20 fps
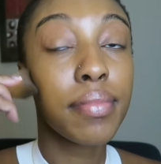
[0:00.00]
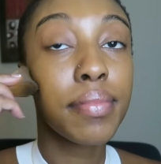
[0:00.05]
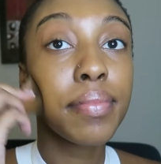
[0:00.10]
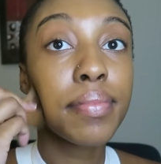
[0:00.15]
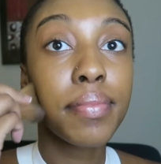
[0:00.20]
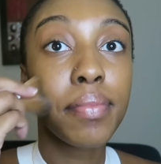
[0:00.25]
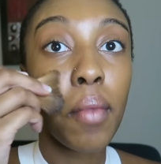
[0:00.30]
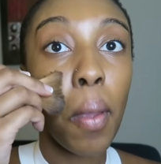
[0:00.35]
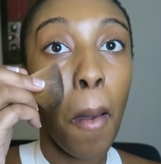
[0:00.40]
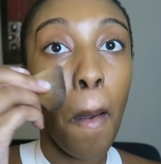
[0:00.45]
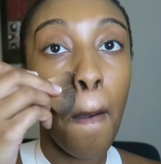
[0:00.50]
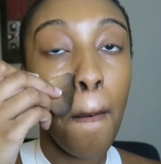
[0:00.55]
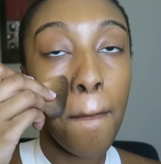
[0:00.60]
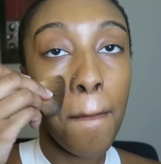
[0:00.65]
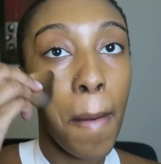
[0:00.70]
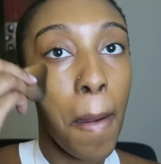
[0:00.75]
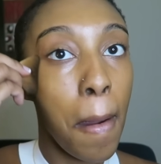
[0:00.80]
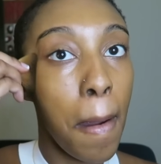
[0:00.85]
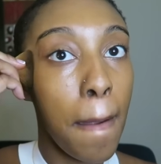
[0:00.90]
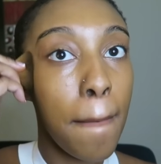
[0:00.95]
All
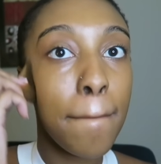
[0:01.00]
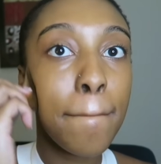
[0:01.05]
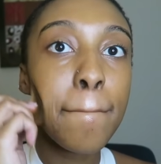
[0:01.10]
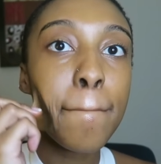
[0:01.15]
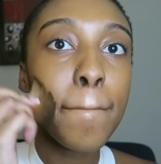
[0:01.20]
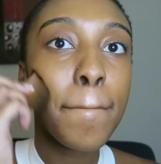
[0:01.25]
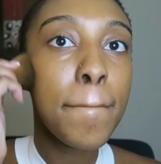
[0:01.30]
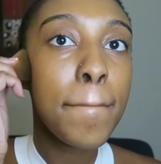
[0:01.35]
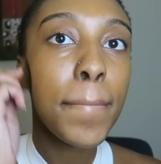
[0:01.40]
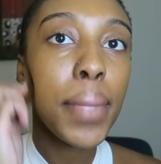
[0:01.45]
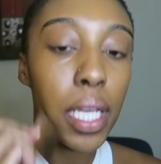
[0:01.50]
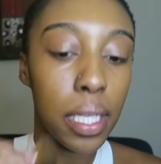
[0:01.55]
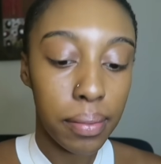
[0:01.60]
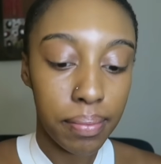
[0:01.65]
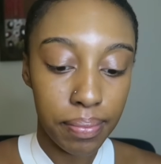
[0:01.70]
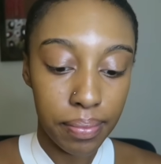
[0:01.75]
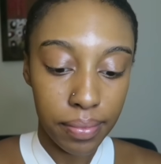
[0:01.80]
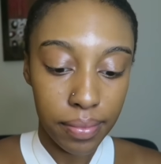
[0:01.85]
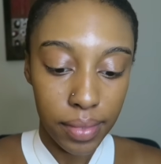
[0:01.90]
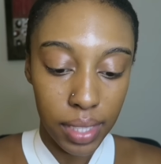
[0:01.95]
right,
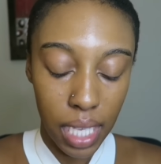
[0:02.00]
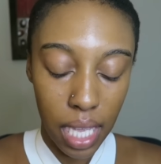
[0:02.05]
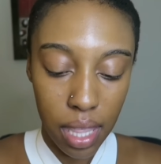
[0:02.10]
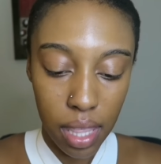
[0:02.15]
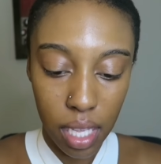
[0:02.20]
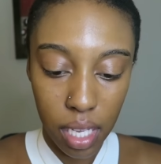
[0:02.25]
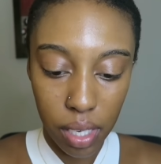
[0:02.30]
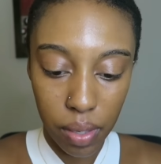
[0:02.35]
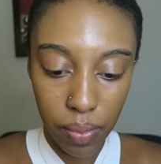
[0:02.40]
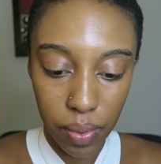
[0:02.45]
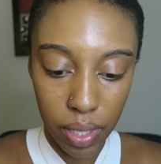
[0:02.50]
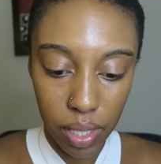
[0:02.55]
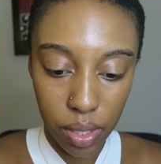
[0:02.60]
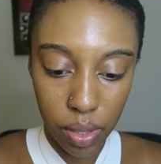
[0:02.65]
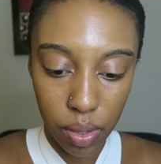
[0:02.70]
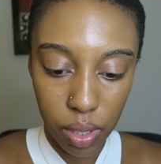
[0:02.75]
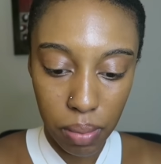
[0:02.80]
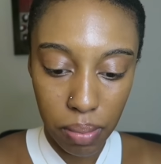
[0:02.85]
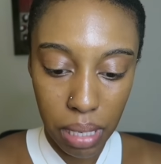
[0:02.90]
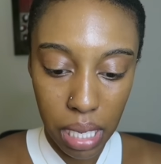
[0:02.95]
and then you wanna
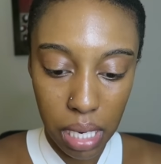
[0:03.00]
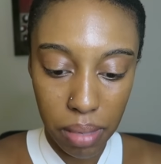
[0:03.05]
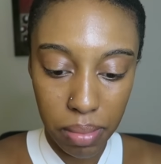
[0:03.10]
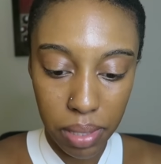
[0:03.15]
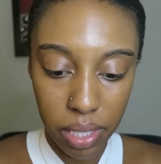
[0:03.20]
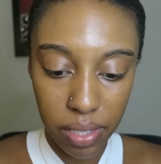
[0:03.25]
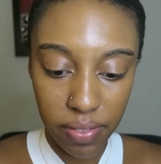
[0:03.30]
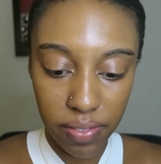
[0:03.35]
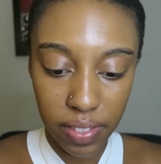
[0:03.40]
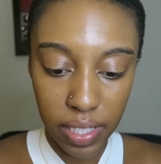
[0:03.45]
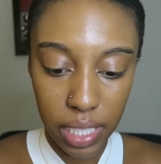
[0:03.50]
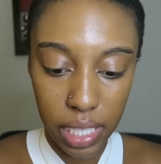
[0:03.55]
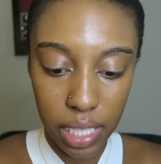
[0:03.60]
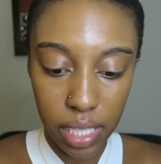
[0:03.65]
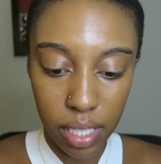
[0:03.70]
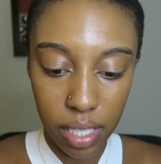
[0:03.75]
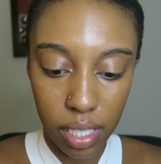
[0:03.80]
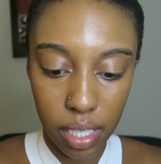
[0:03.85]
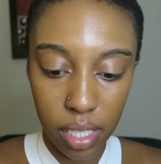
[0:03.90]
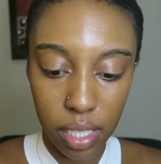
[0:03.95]
do the bottom of your
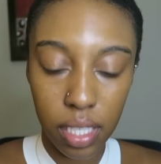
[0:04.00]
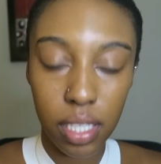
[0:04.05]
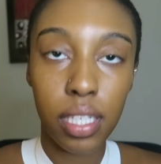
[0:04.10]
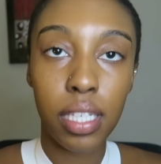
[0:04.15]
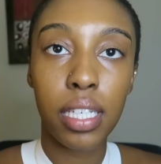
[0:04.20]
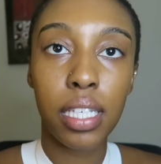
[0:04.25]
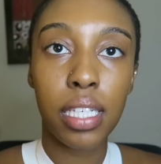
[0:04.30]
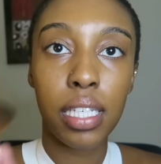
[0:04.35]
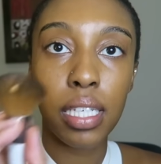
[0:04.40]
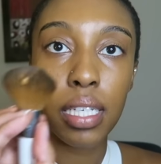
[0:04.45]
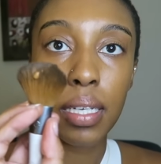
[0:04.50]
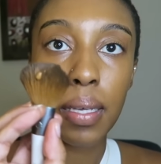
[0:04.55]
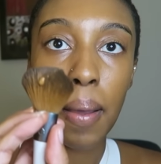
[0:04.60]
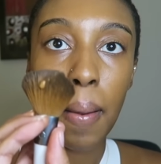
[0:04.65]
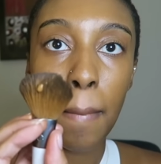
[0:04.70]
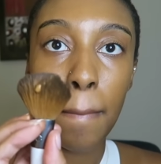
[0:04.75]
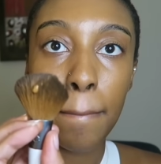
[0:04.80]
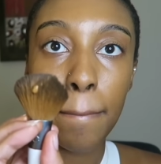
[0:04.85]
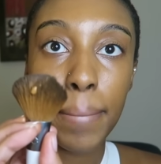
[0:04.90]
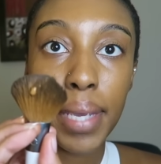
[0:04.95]
face,
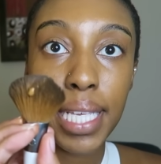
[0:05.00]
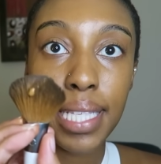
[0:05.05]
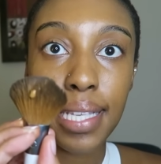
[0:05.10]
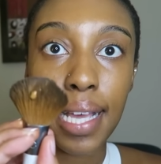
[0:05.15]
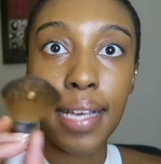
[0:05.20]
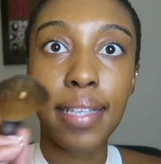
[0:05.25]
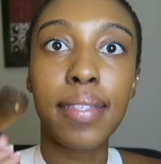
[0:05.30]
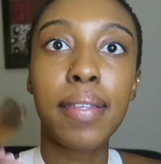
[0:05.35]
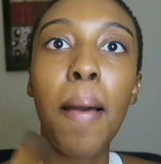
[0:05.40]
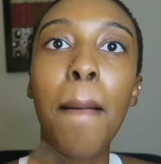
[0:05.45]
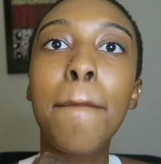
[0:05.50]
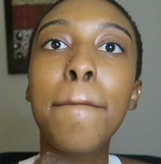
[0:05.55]
pea size.